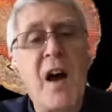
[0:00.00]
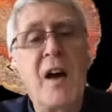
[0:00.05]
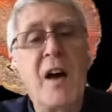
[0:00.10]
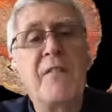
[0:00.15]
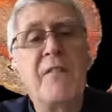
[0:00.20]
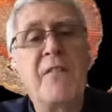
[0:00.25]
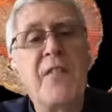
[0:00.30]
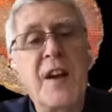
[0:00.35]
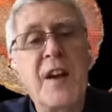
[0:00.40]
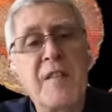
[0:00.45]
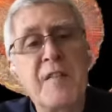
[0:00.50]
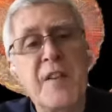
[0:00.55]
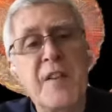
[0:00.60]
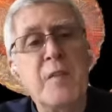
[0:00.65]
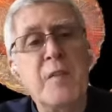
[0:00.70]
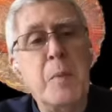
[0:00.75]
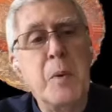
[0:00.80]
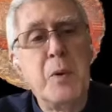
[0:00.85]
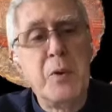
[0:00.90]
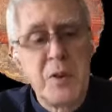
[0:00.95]
a
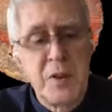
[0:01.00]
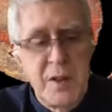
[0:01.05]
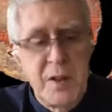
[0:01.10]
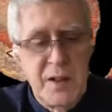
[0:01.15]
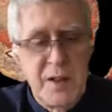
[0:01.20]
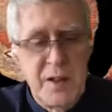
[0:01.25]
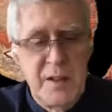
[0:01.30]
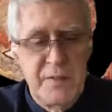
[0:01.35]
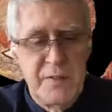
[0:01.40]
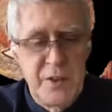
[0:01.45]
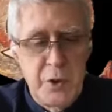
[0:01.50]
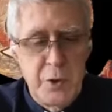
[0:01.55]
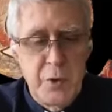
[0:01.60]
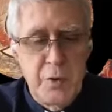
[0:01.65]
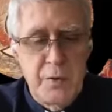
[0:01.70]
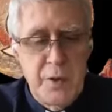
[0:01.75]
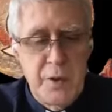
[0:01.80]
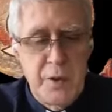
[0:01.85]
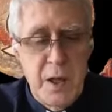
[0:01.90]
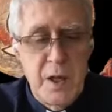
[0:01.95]
favorable
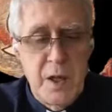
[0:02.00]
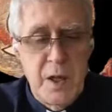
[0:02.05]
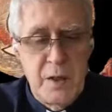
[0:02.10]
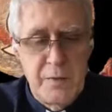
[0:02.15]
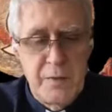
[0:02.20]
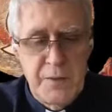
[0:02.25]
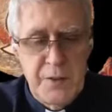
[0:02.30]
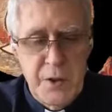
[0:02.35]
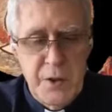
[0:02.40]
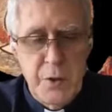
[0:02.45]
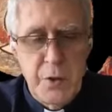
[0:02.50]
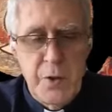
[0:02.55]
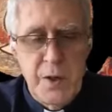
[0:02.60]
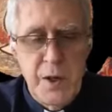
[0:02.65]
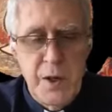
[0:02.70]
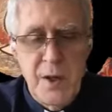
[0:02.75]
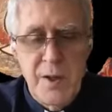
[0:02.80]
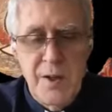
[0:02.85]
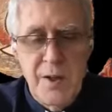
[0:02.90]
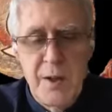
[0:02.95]
view of
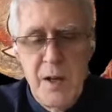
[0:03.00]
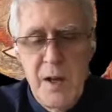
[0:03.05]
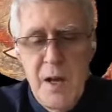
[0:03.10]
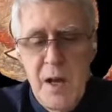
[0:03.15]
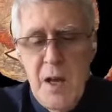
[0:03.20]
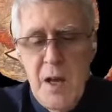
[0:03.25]
QAnon.